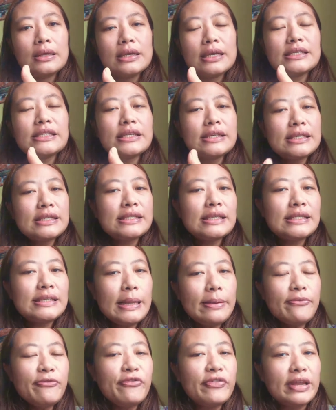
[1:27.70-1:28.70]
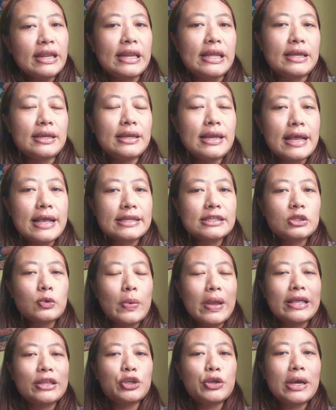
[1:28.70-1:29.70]
it's, a, it's the same feeling as
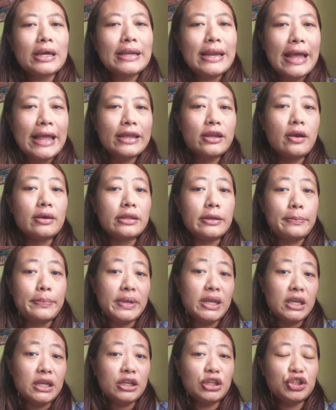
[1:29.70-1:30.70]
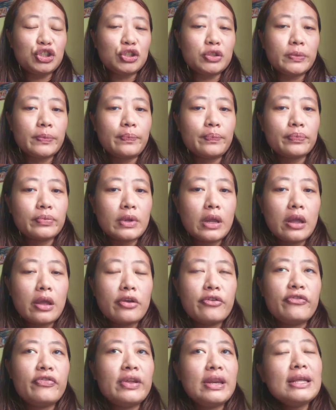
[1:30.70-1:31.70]
when you are lying on the beach
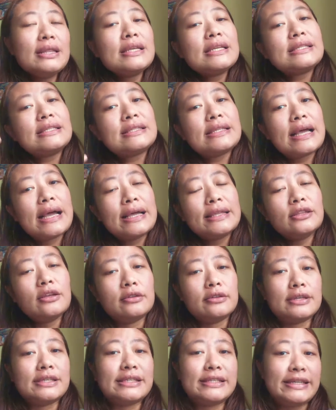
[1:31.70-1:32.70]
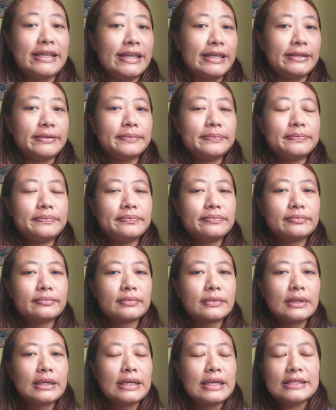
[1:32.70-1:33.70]
feeling the sun on your skin
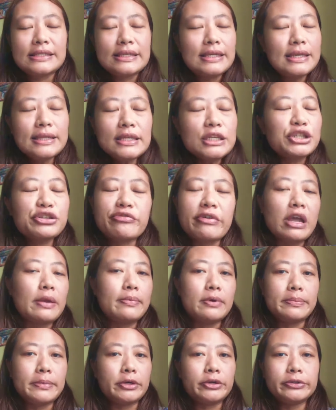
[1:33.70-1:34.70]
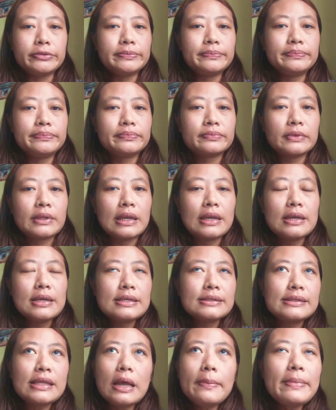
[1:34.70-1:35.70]
it's indescribable
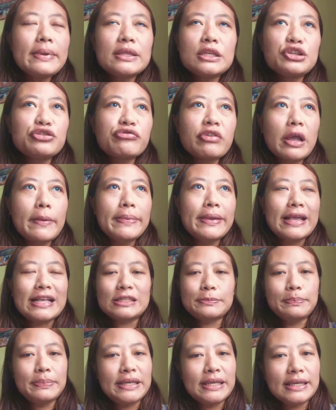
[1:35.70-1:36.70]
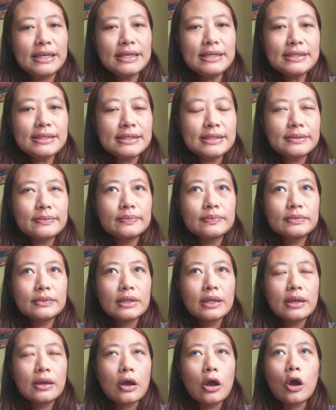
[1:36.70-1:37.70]
some may describe it as peace
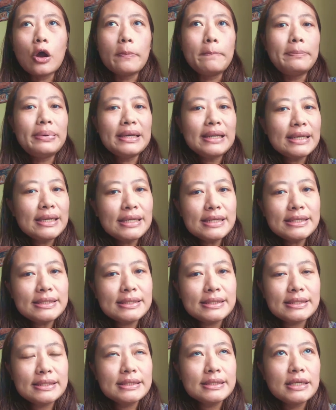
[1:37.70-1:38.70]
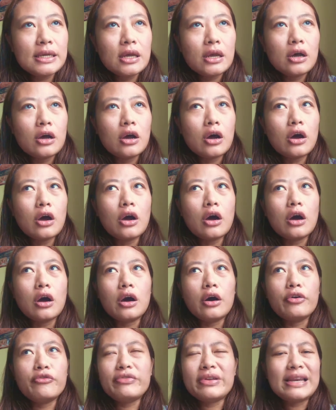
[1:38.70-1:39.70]
or bliss
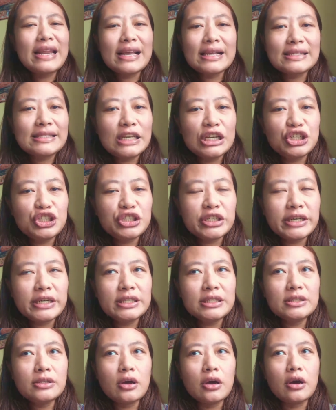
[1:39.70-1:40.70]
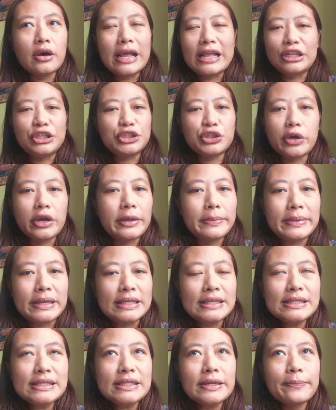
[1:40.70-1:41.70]
or relaxation or
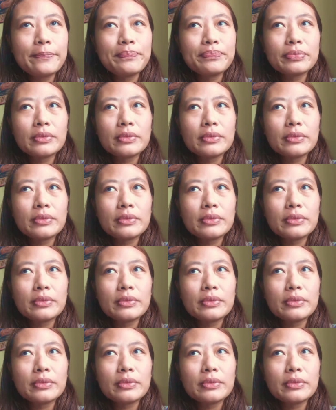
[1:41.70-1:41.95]
enjoyment